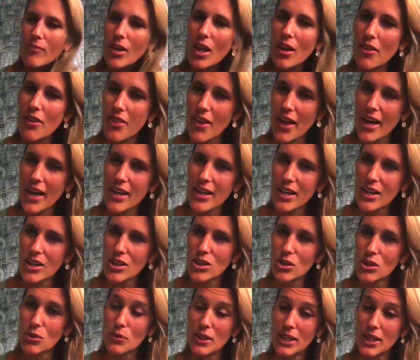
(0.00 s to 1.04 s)
then
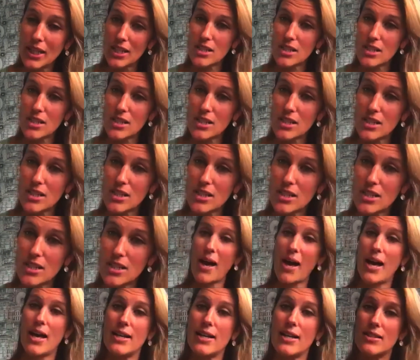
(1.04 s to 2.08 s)
you need to be
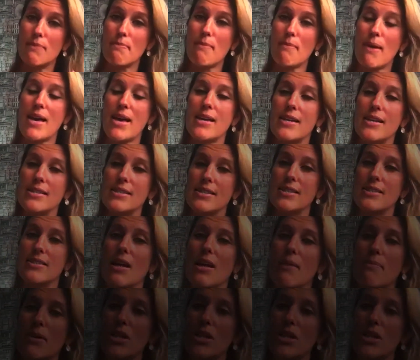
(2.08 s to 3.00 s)
prepared to make systemic